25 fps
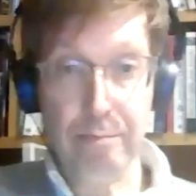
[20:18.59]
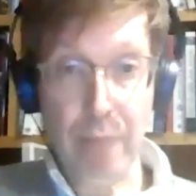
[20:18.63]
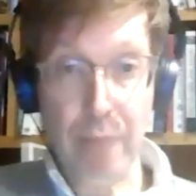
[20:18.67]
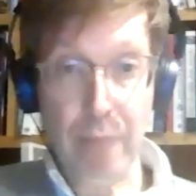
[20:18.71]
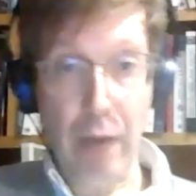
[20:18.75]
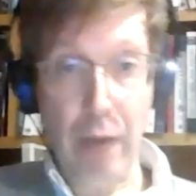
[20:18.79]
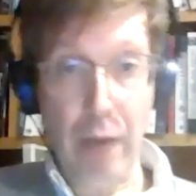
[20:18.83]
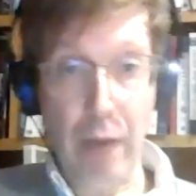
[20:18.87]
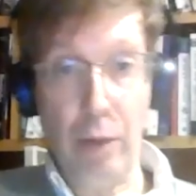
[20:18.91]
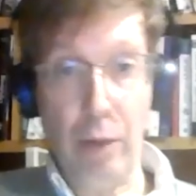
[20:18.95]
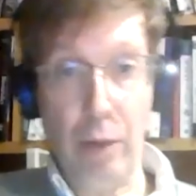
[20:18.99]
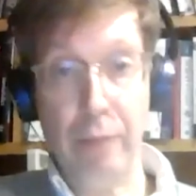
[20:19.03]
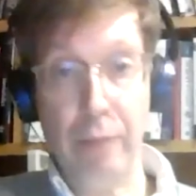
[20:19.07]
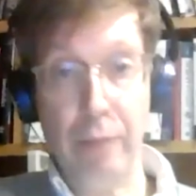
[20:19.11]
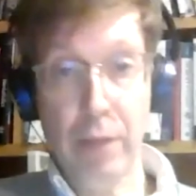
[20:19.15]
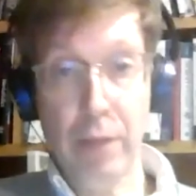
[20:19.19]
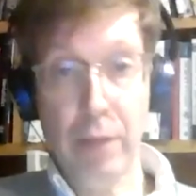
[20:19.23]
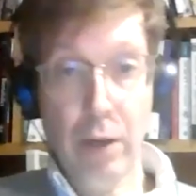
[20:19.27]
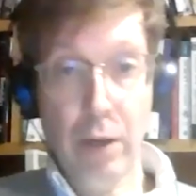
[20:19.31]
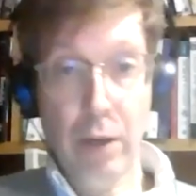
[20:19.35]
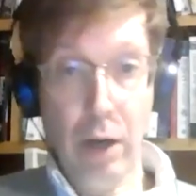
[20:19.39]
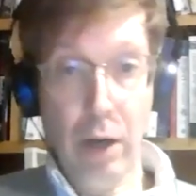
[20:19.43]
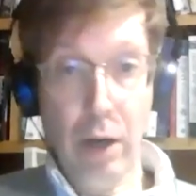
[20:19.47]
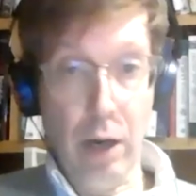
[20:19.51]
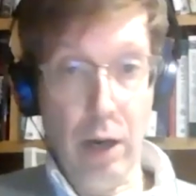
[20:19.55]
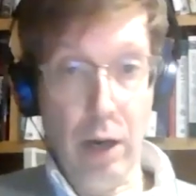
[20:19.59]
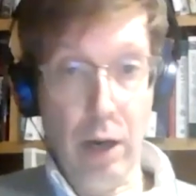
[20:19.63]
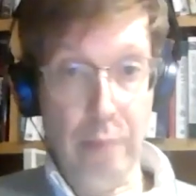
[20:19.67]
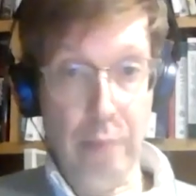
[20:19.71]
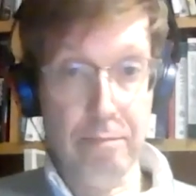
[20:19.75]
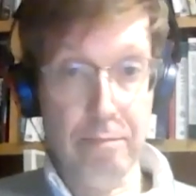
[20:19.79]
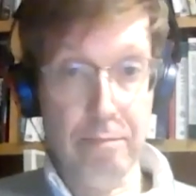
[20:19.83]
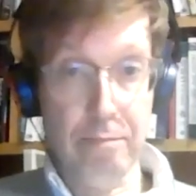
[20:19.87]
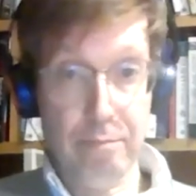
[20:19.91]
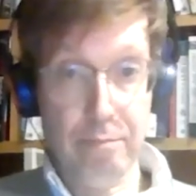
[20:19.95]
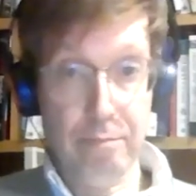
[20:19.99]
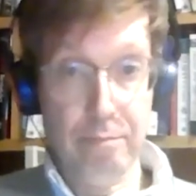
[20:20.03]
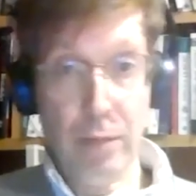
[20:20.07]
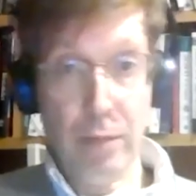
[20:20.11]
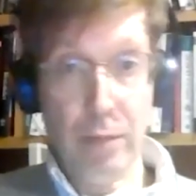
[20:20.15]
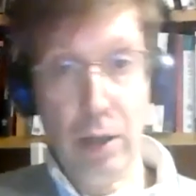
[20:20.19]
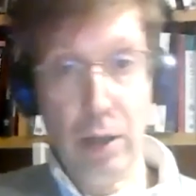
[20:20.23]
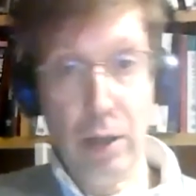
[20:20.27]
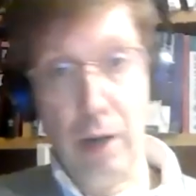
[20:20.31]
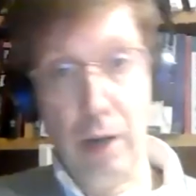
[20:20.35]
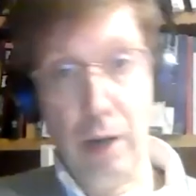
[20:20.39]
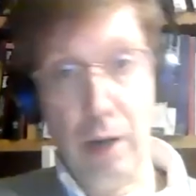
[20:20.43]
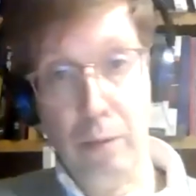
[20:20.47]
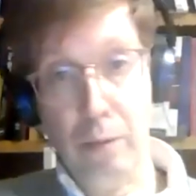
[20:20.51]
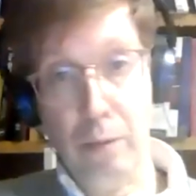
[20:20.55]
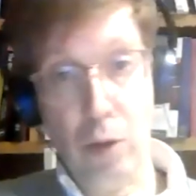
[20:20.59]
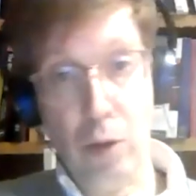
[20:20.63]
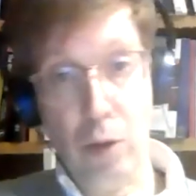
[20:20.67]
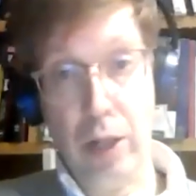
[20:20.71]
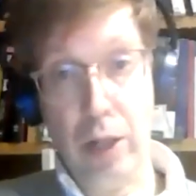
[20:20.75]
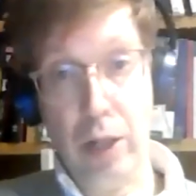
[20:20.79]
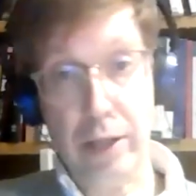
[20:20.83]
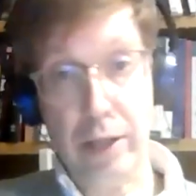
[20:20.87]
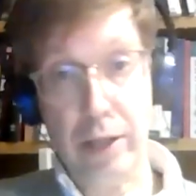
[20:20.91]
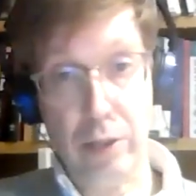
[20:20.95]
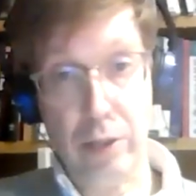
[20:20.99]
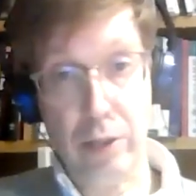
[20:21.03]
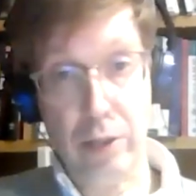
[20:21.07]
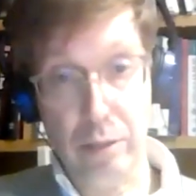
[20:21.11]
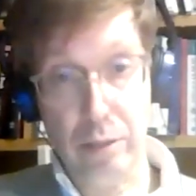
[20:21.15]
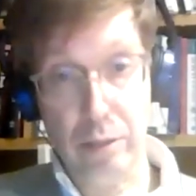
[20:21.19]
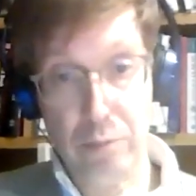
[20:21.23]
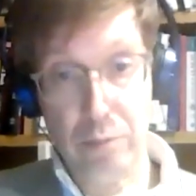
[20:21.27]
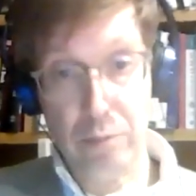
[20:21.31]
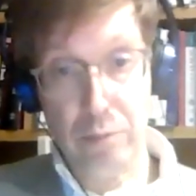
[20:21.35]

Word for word: Anyway, uh, I would like to